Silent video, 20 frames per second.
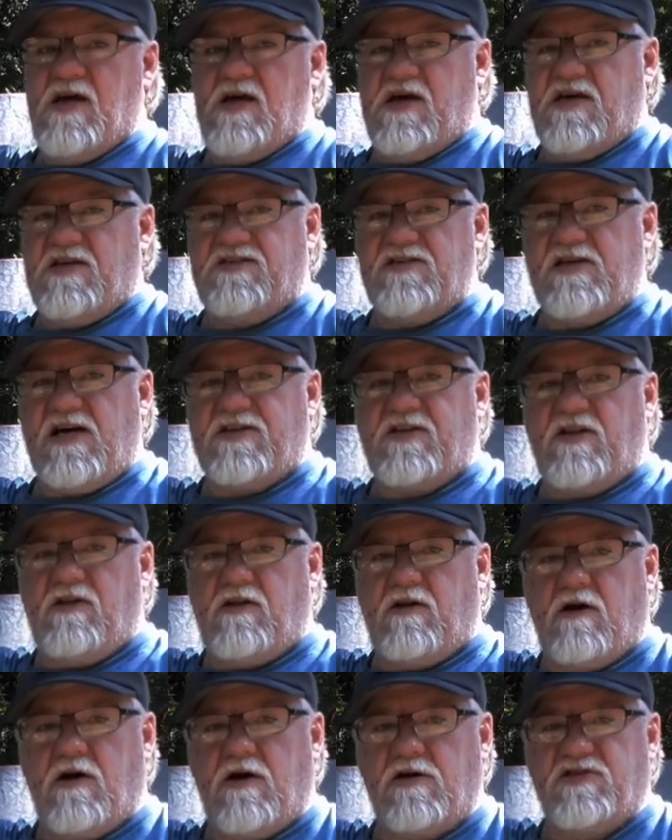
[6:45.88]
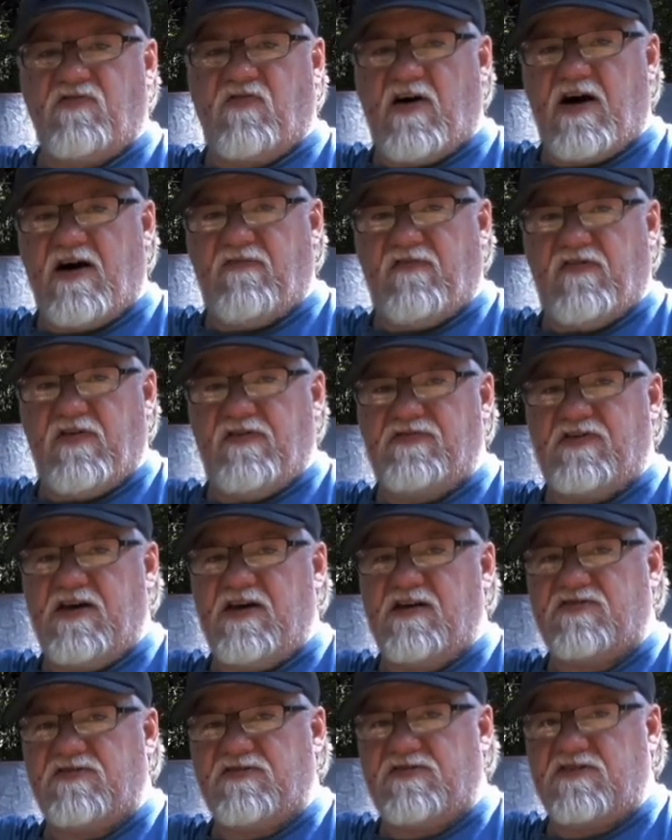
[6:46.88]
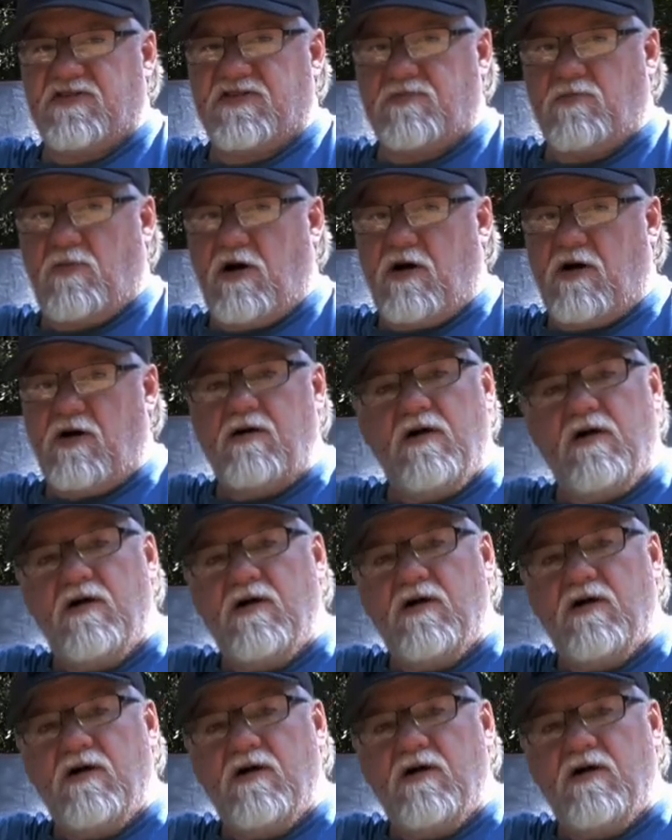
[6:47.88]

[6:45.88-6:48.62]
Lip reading: it's not the large 550, it's the small.